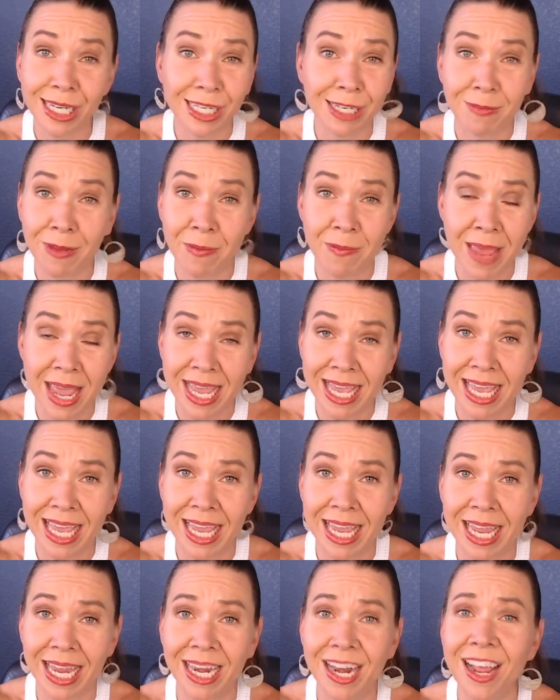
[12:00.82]
to be
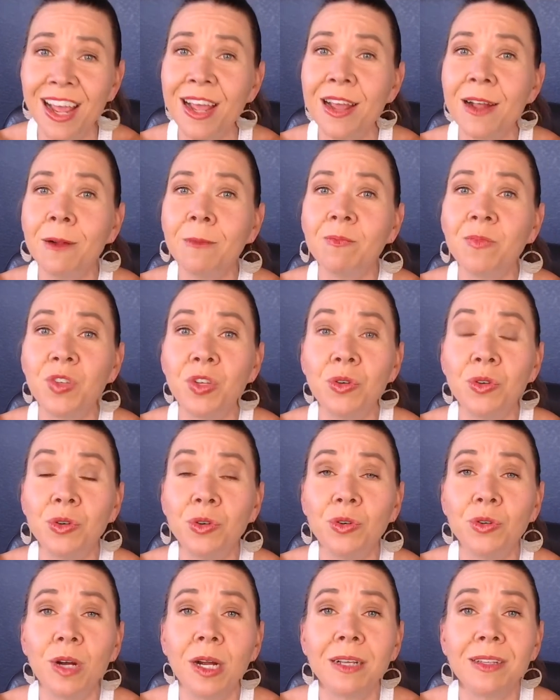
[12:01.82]
making
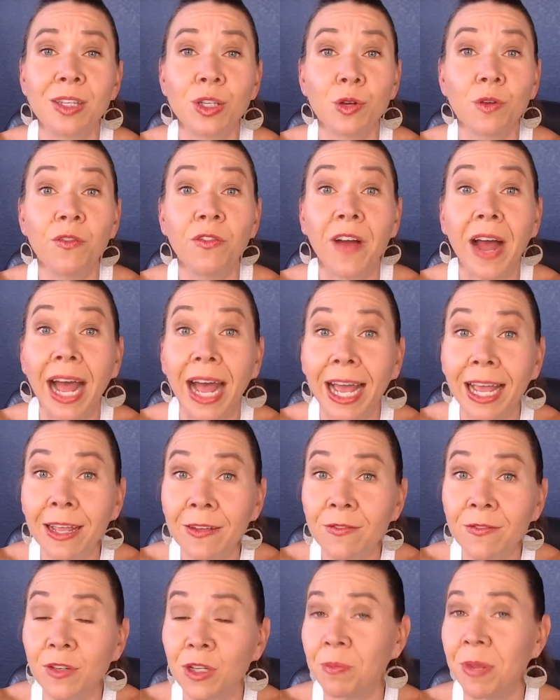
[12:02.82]
to
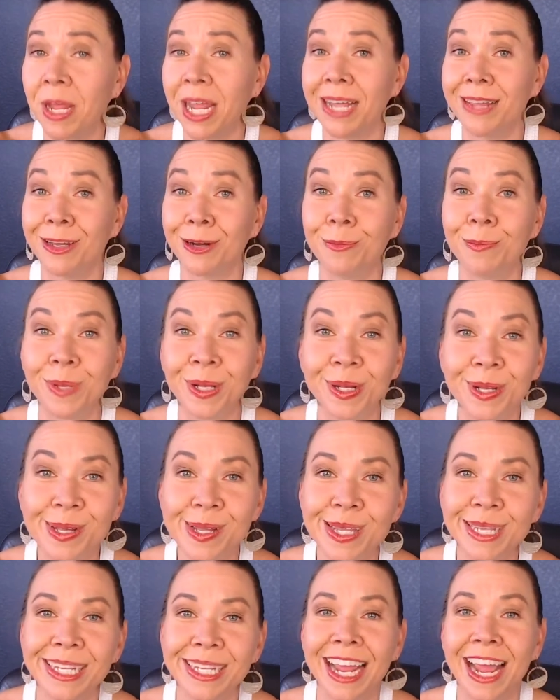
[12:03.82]
survive, to pay their
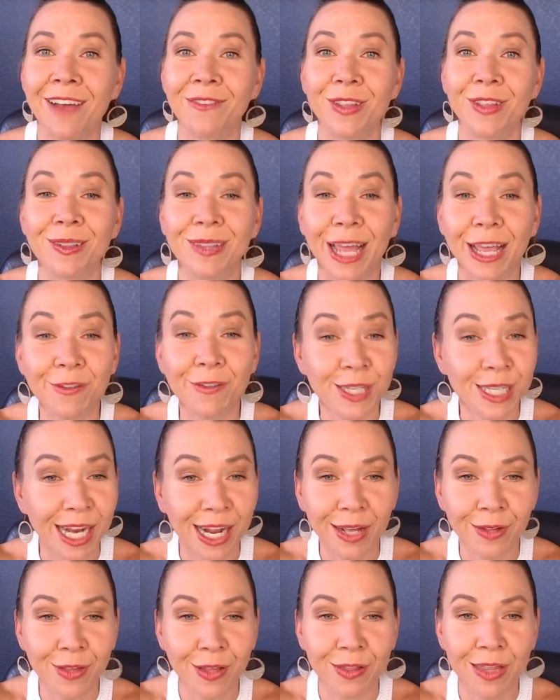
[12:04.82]
bills, to have the
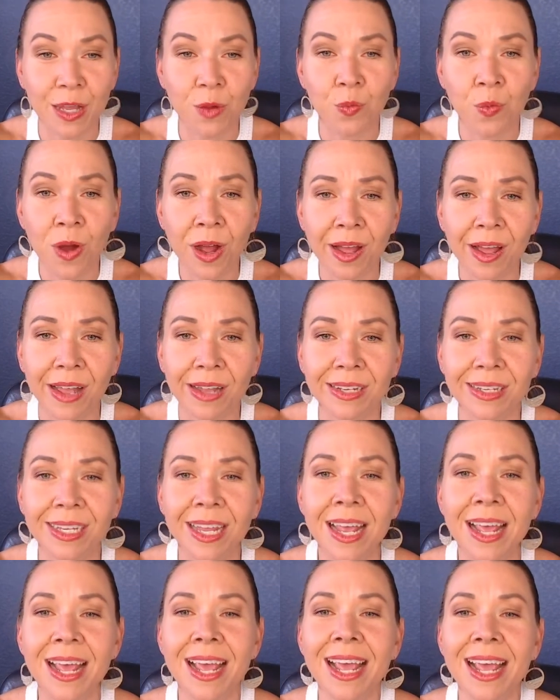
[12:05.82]
lifestyle that they want,
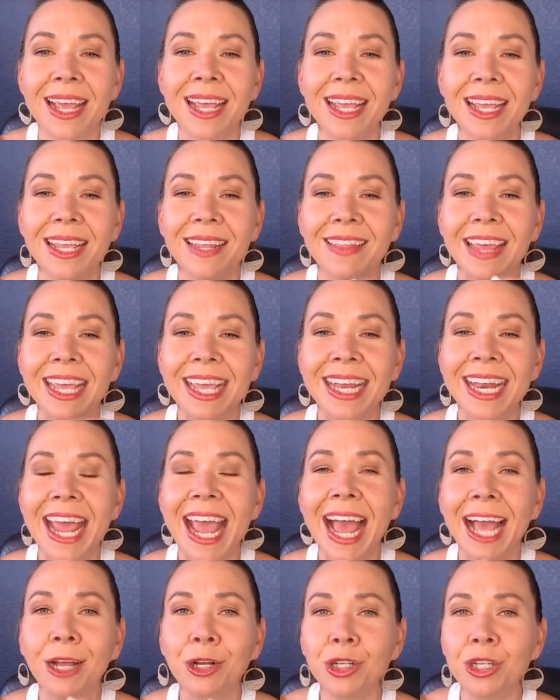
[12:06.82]
they can
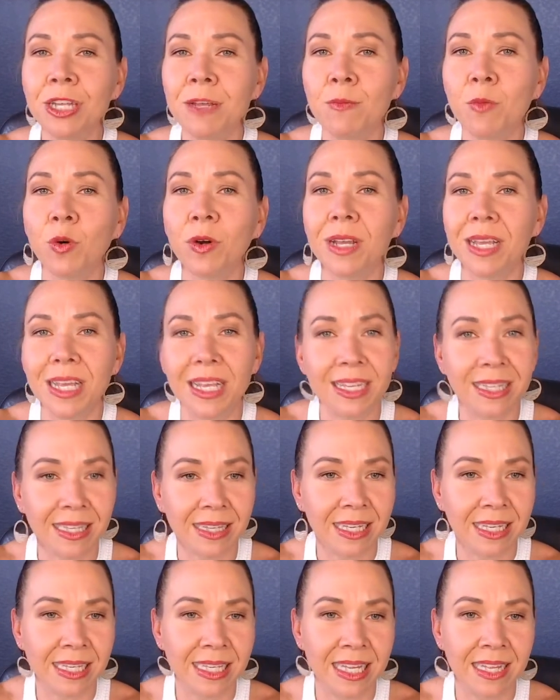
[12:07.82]
actually more
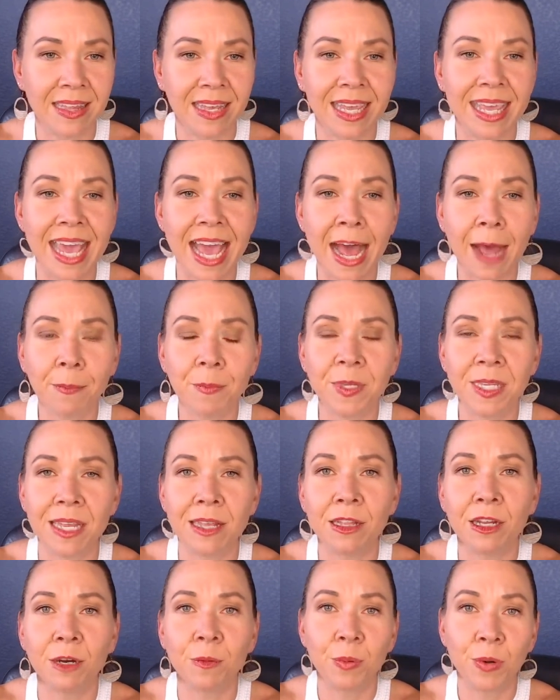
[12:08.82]
easily see the gaps
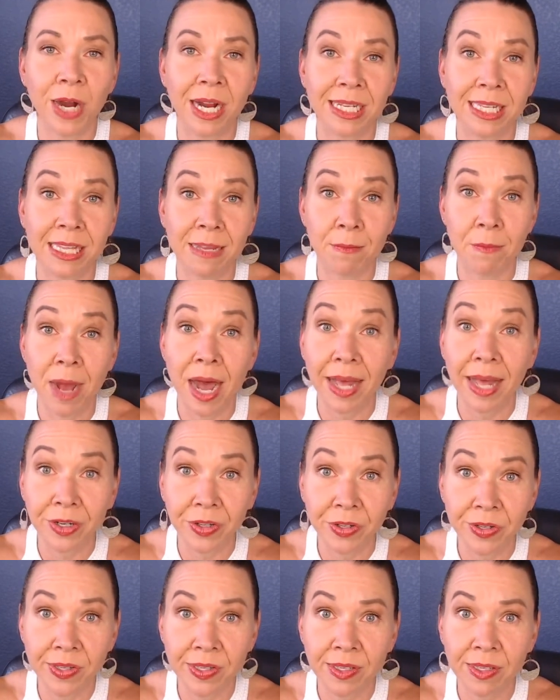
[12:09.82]
in their pricing
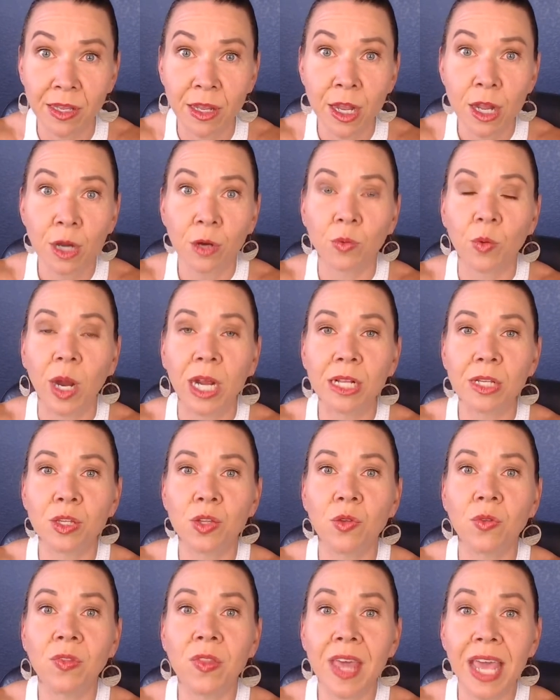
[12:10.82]
models, right?
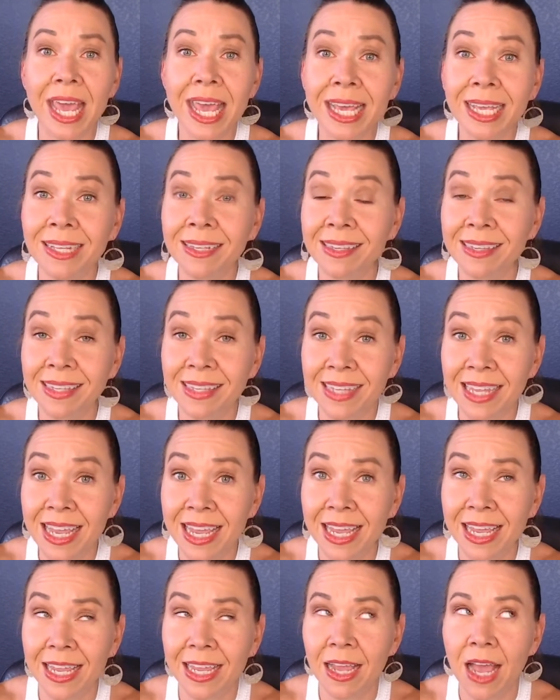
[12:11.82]
So they can
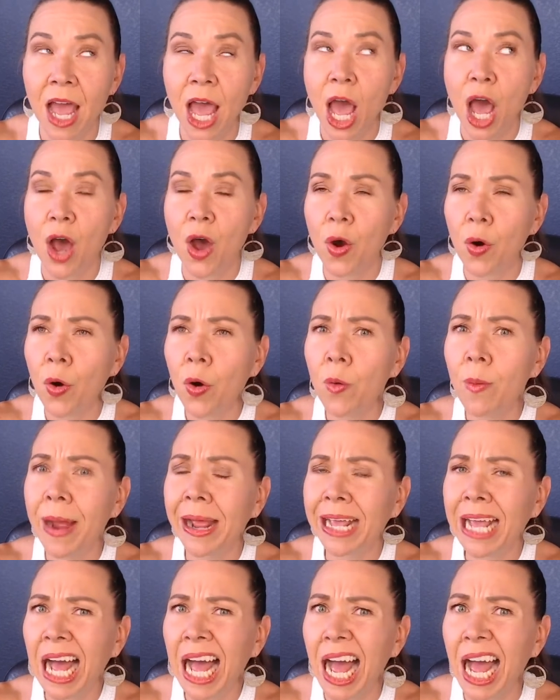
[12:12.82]
see, oh
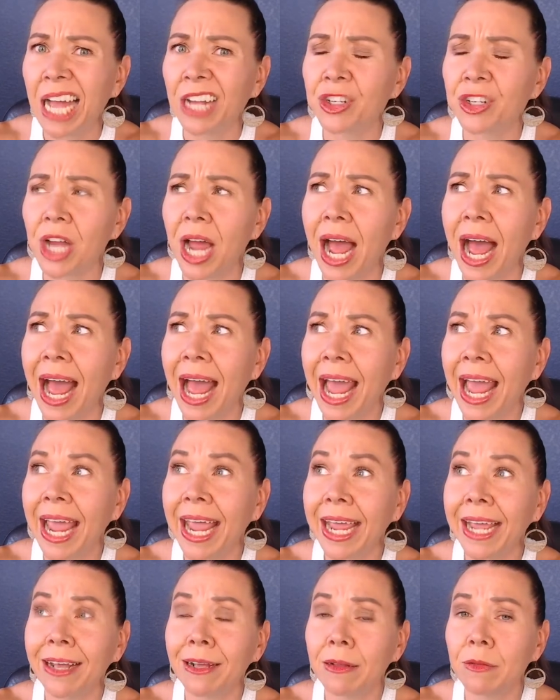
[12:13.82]
my gosh,
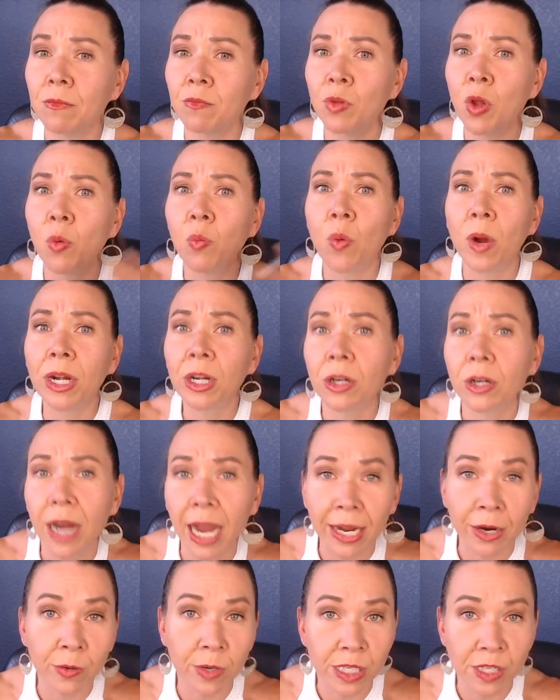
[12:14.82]
I no wonder
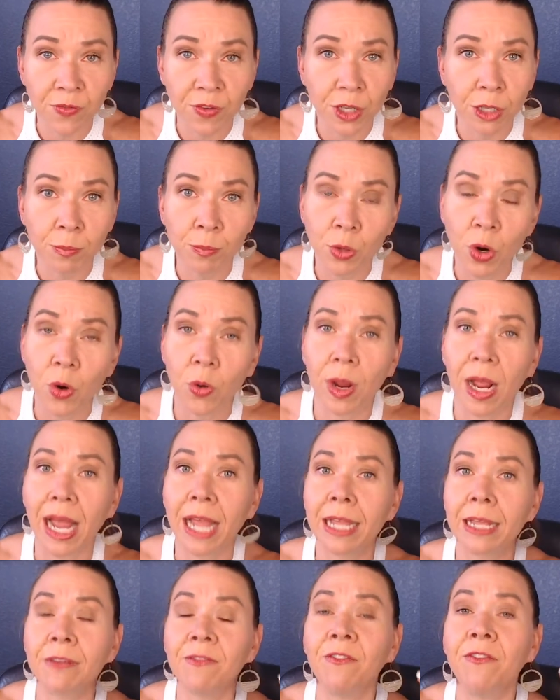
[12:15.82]
I always feel broke. I
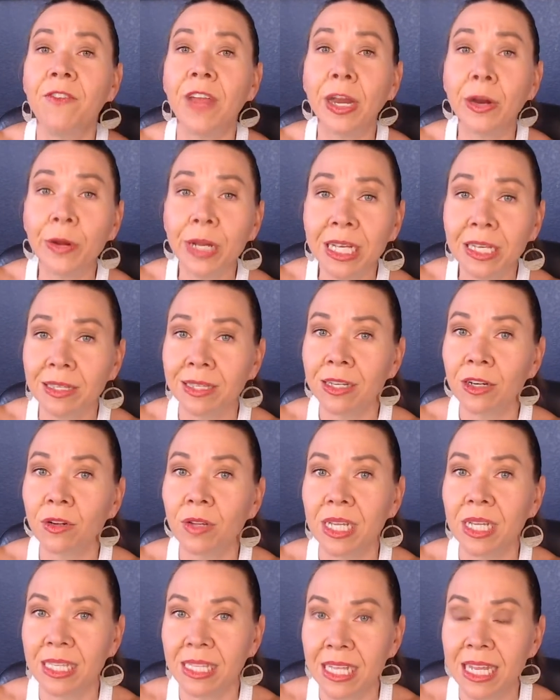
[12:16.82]
can very
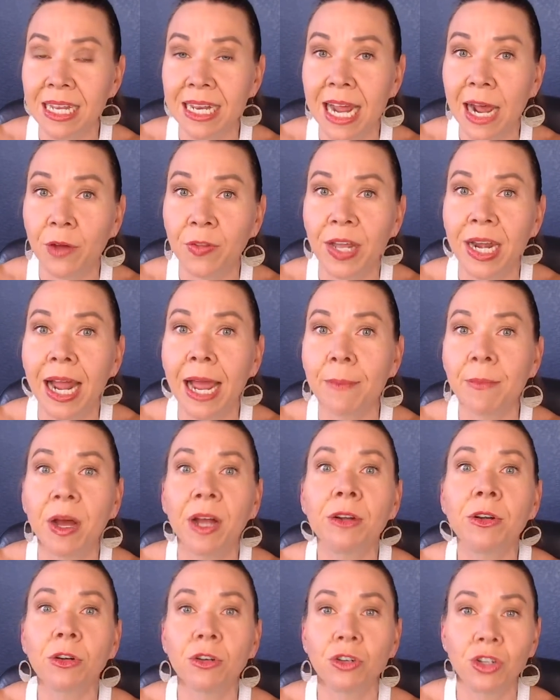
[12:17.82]
clearly see now that I'm
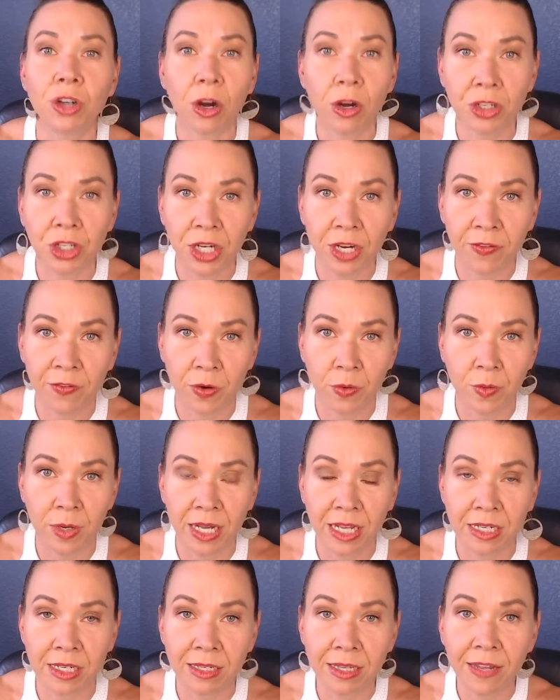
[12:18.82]
undercharging for what
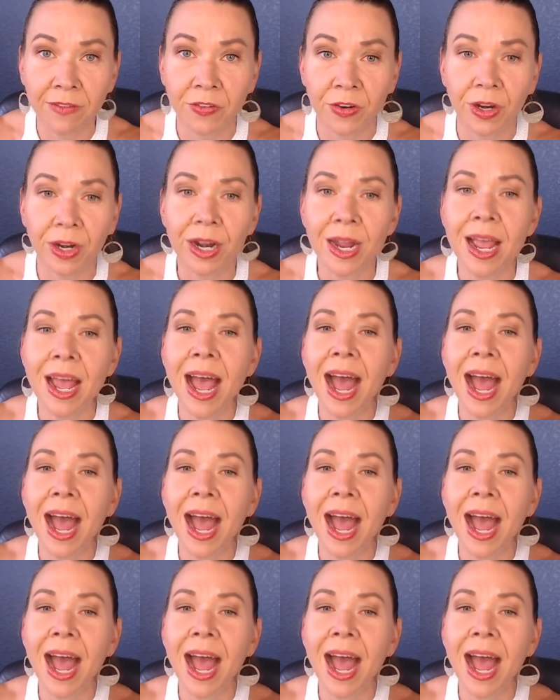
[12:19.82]
I deliver.